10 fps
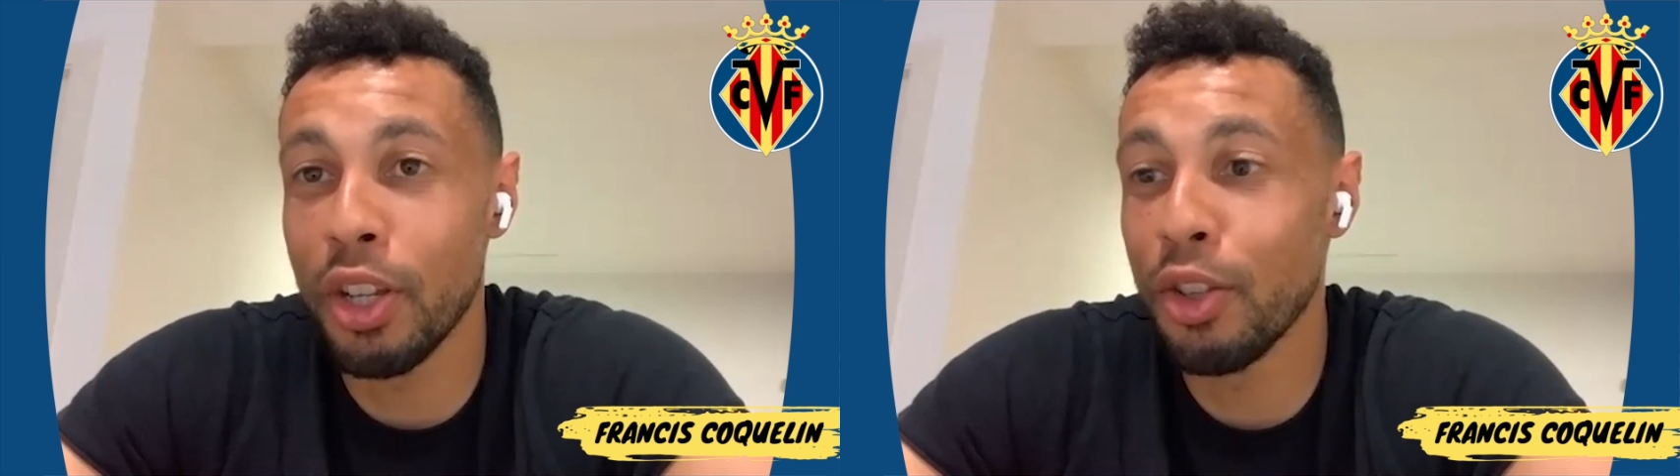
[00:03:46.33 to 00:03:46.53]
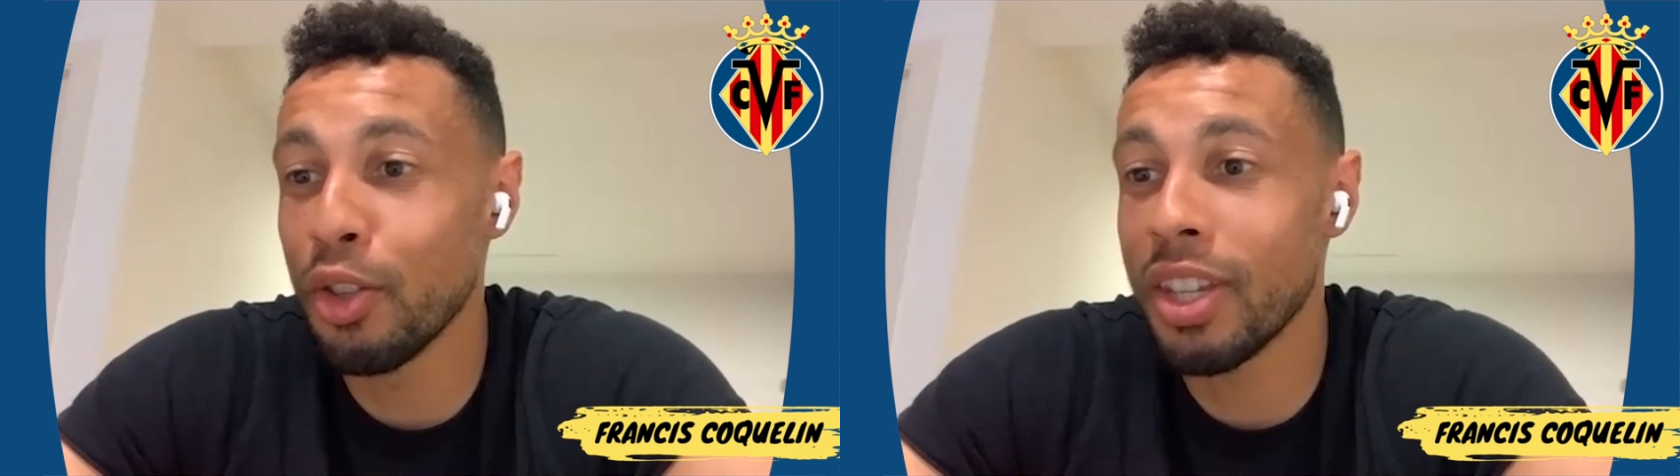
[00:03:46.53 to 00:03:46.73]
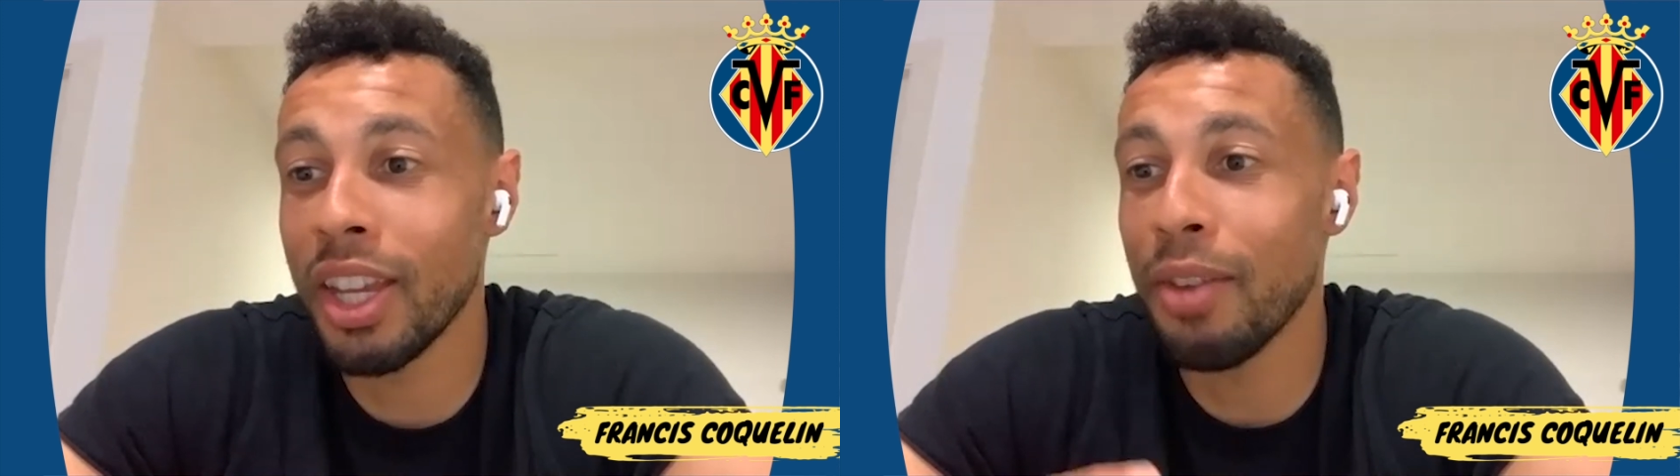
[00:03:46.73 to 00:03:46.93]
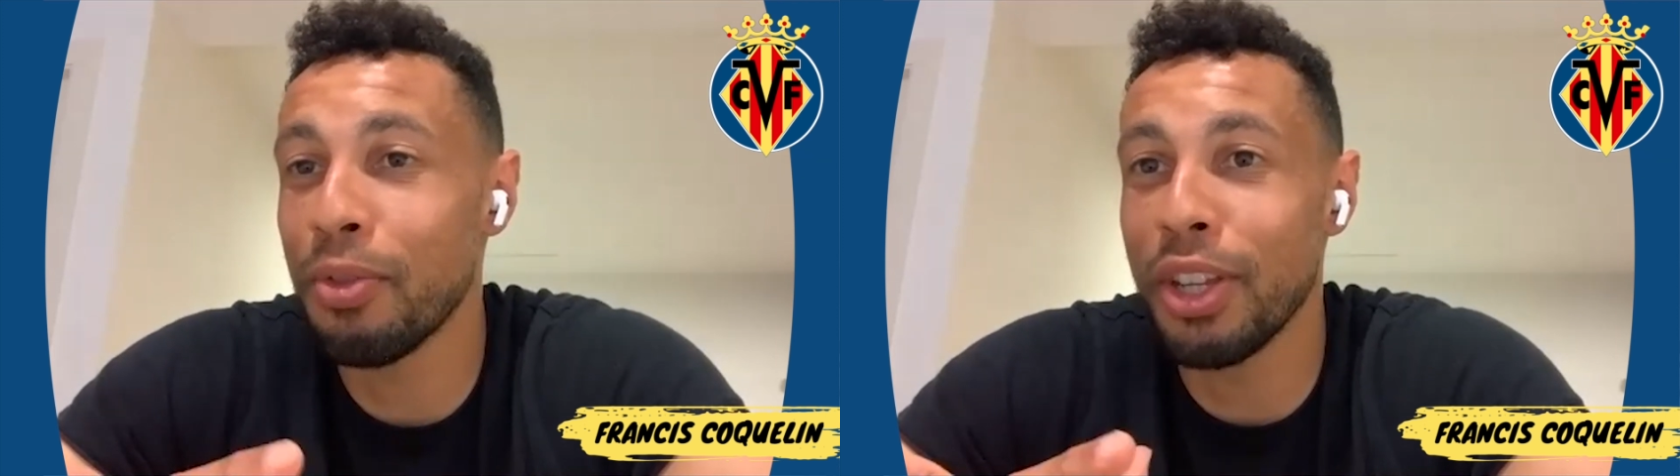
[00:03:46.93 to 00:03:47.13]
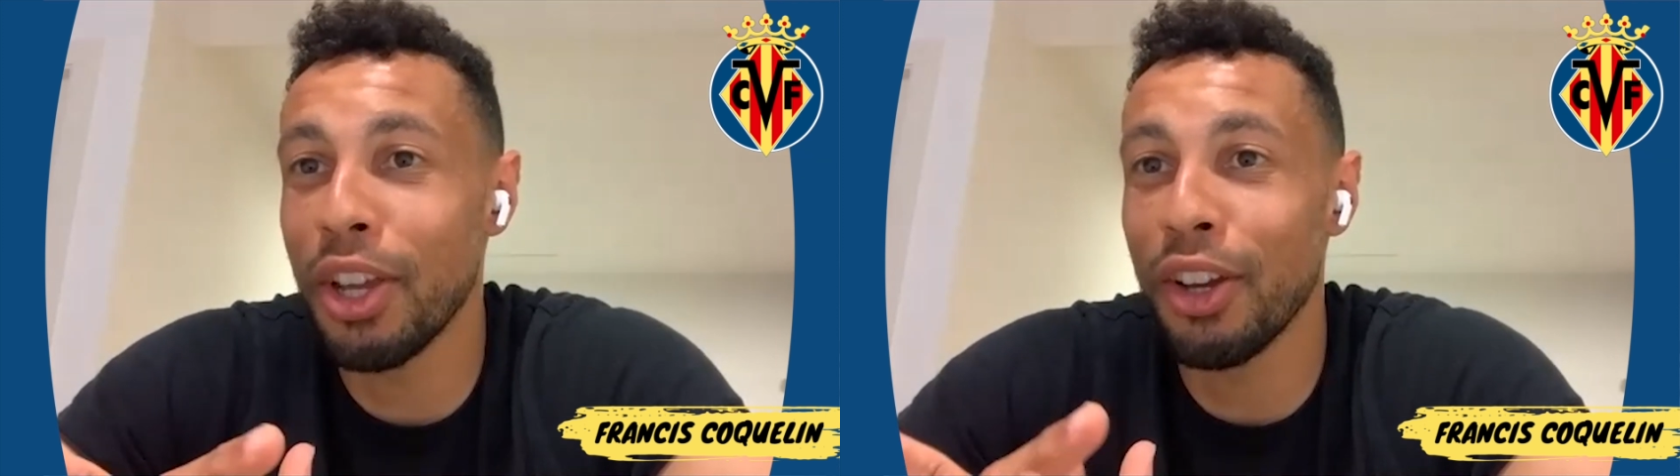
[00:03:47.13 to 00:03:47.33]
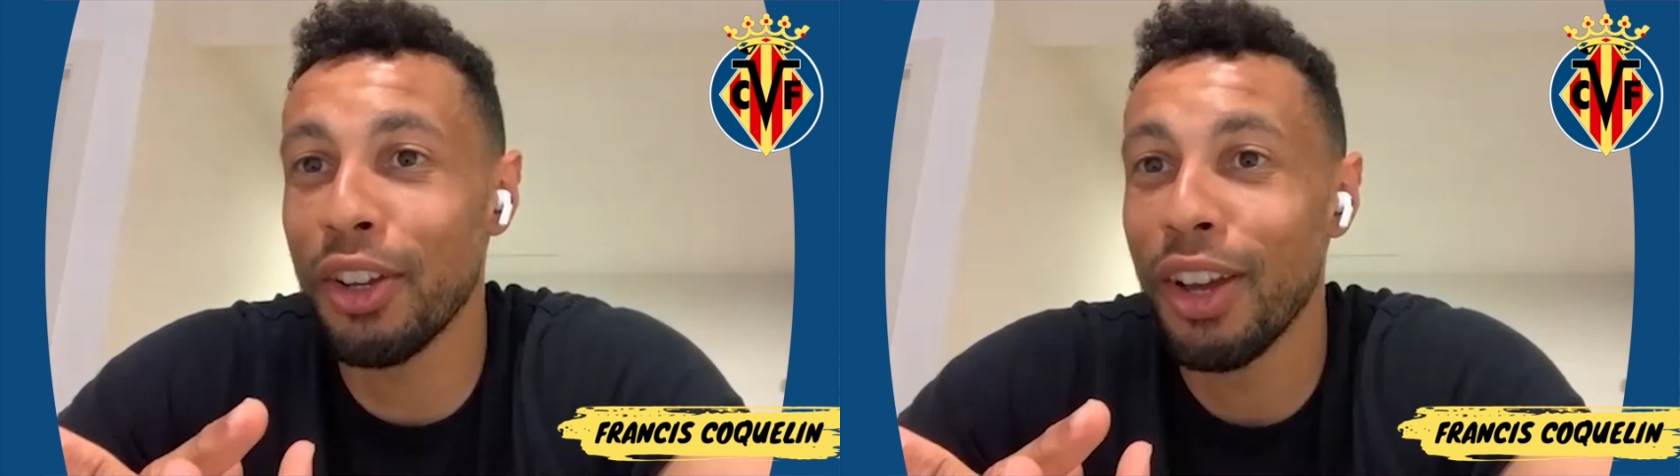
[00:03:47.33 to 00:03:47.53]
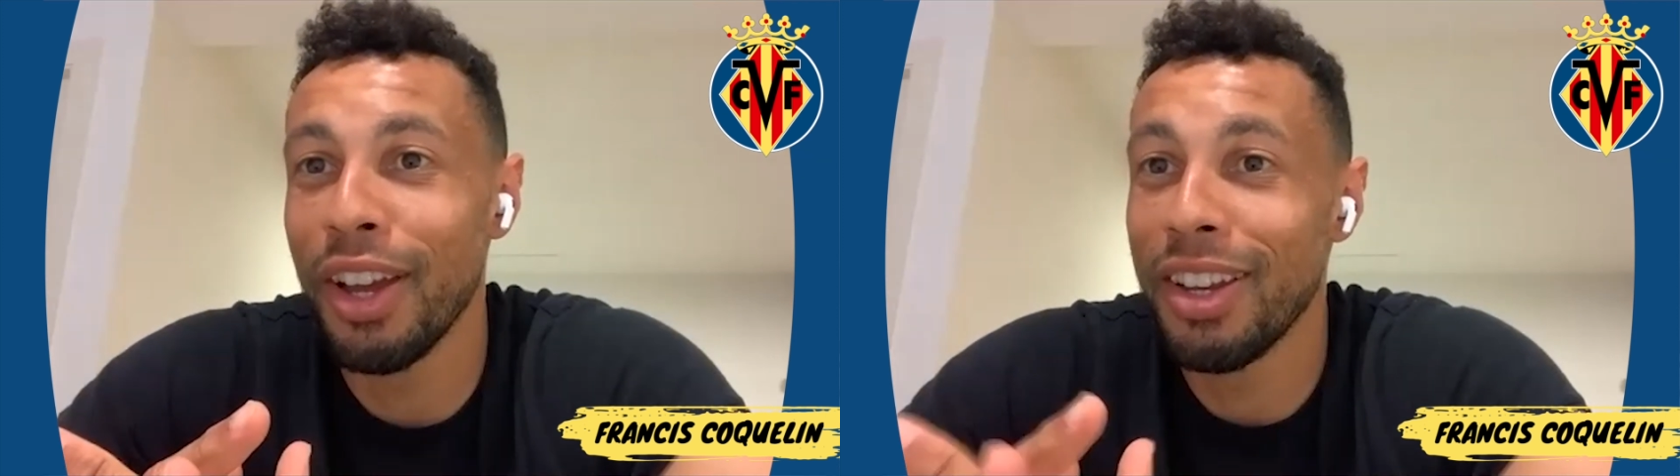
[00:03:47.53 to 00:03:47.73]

you see every year